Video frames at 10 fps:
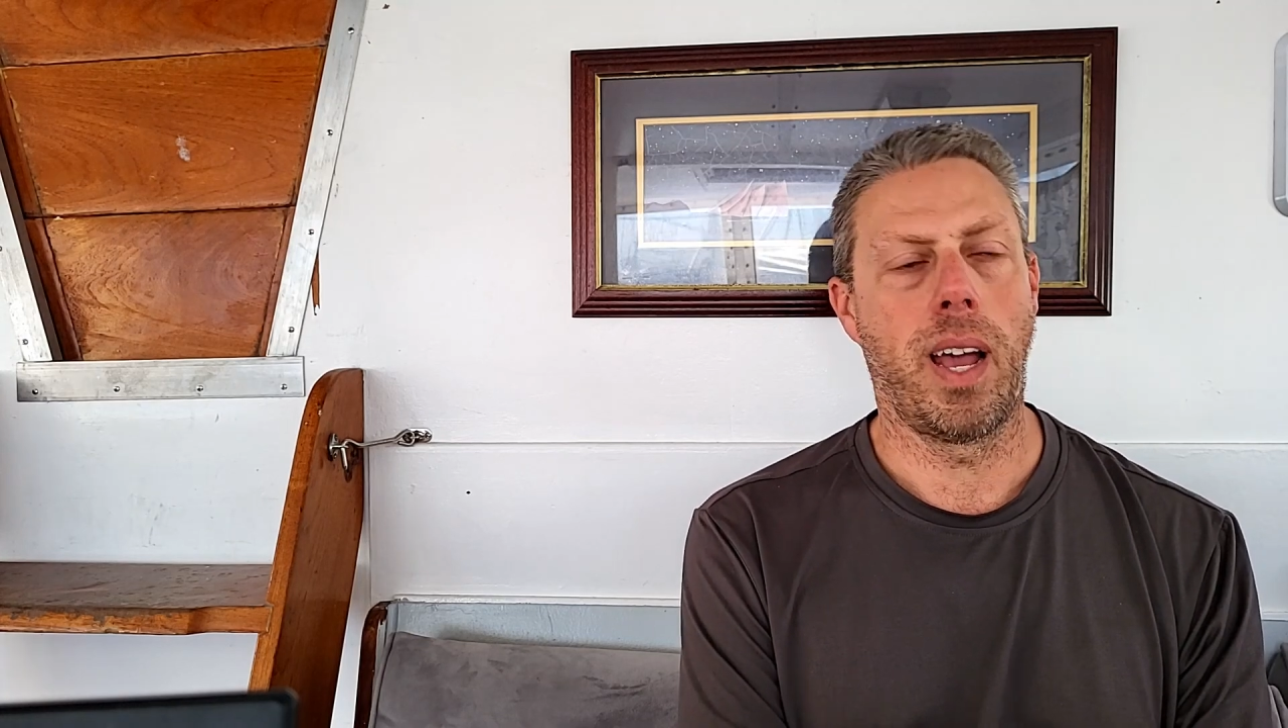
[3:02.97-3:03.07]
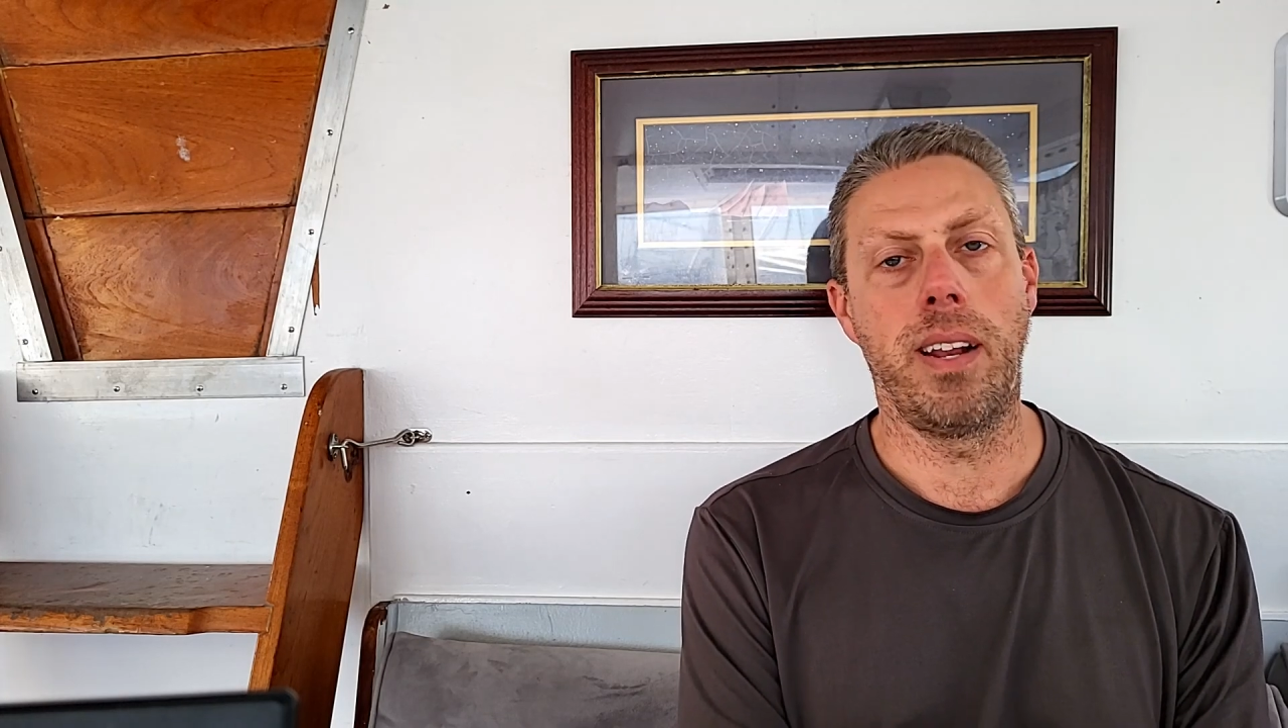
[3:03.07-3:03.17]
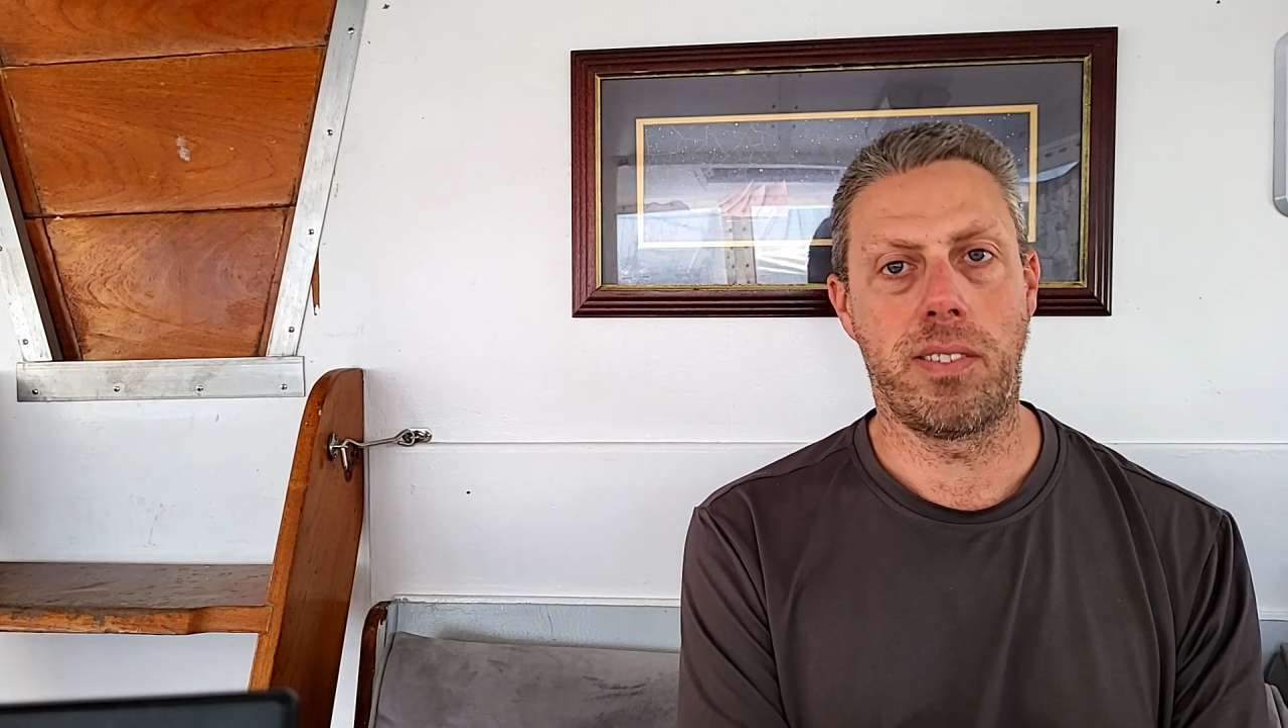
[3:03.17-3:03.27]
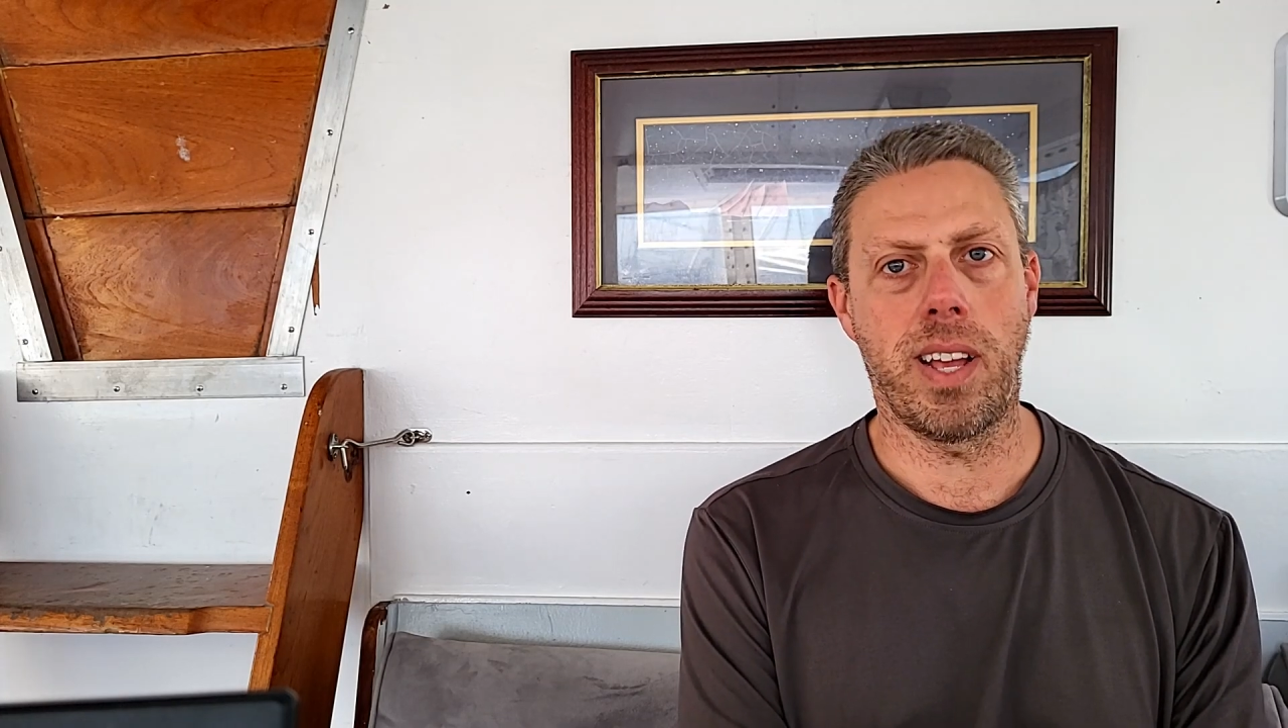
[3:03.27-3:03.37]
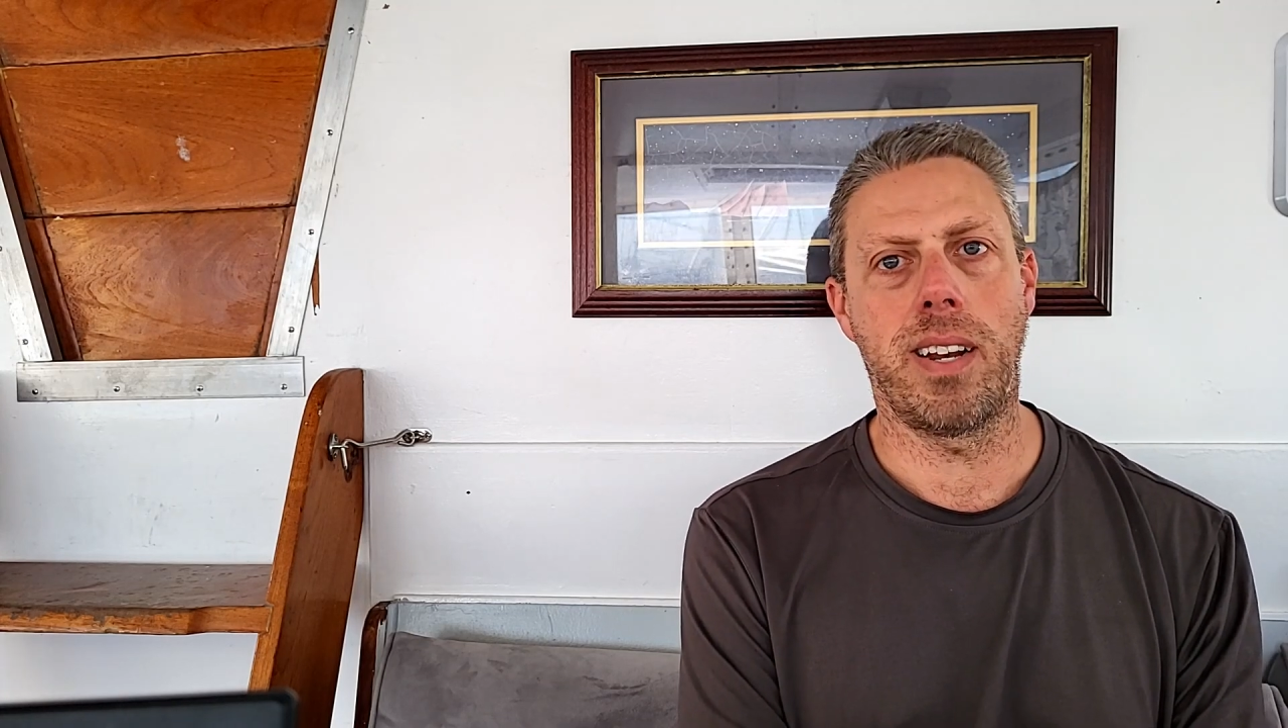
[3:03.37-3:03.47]
I
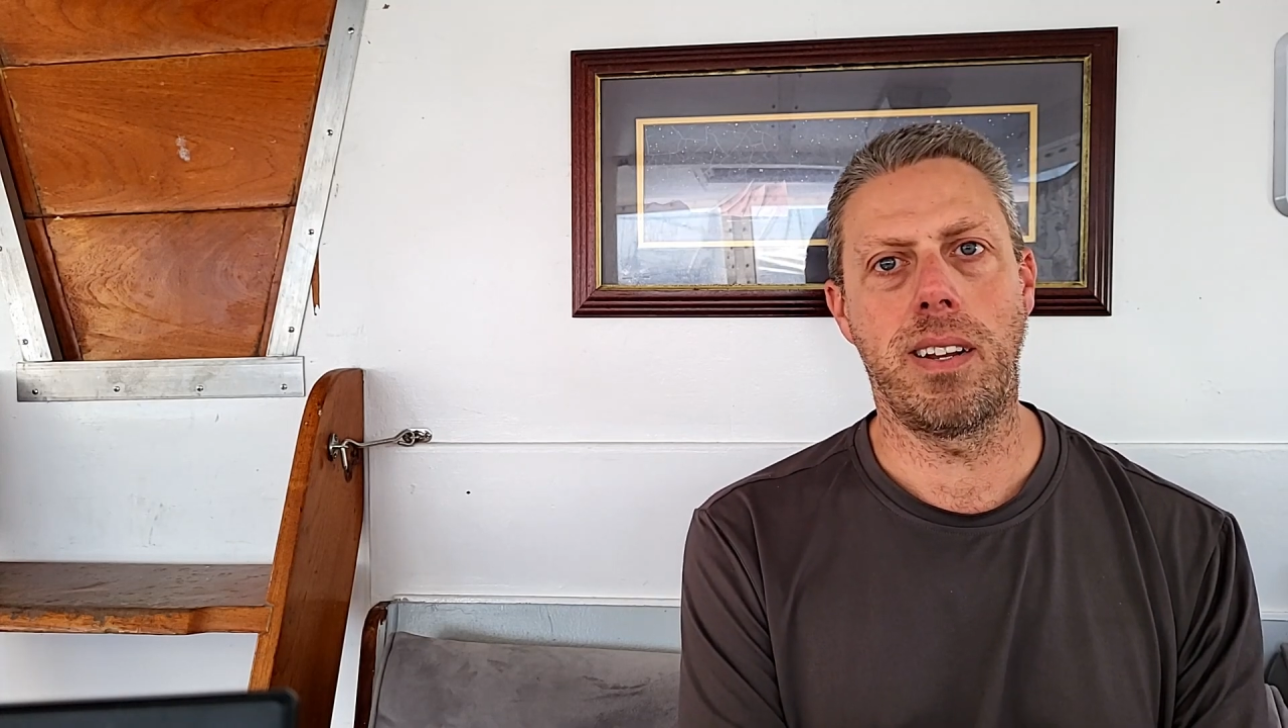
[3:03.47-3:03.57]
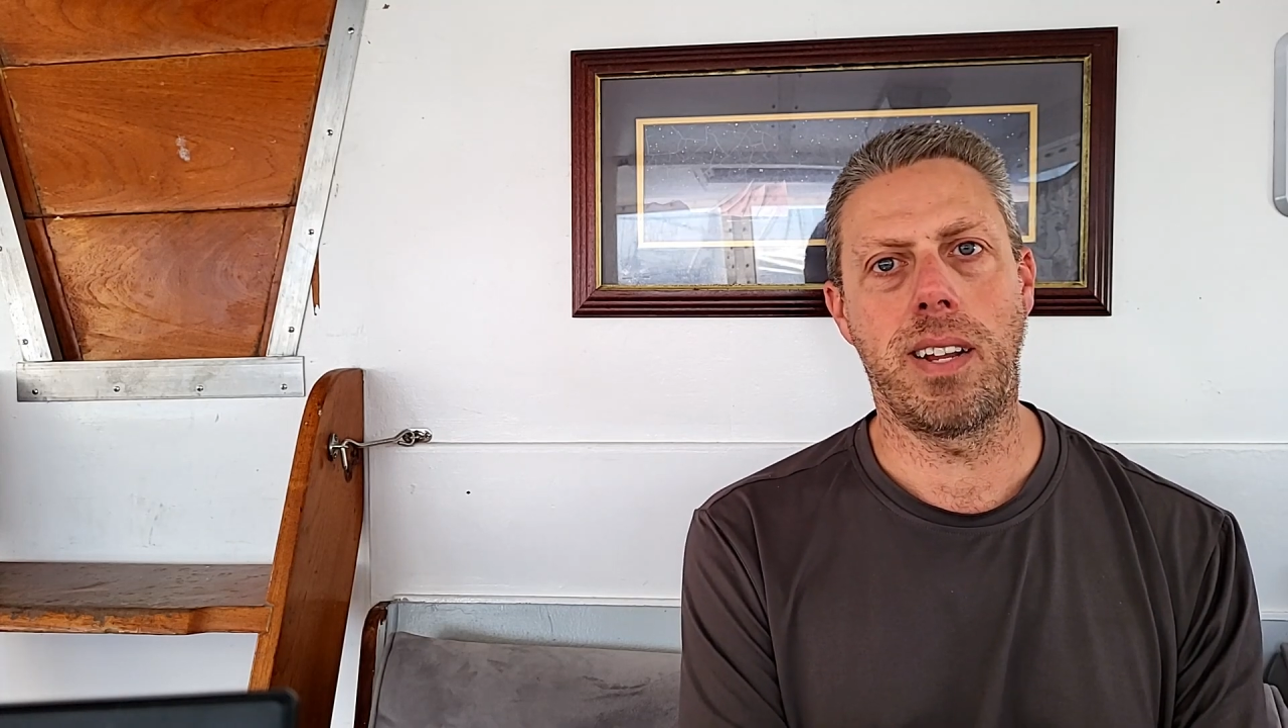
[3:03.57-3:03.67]
decided